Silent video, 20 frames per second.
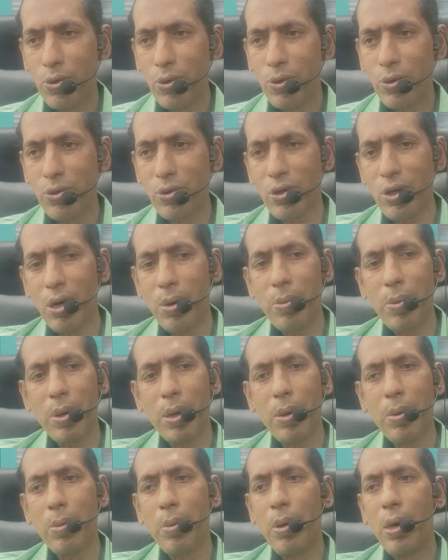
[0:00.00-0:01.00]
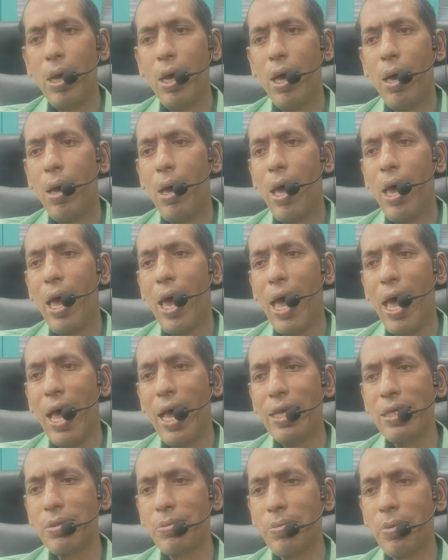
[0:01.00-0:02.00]
So it will become
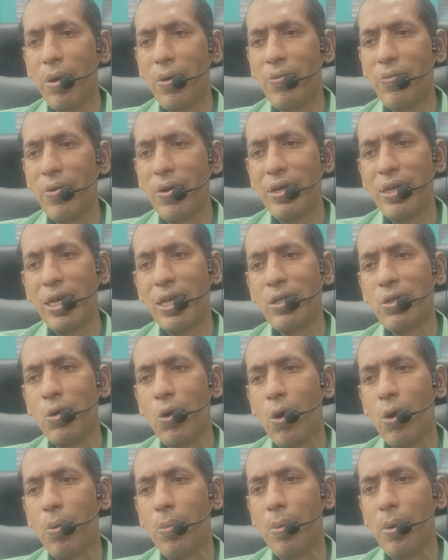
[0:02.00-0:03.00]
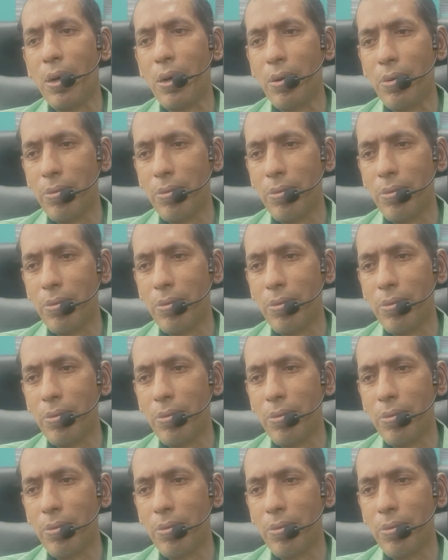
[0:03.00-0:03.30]
as perfect as normal.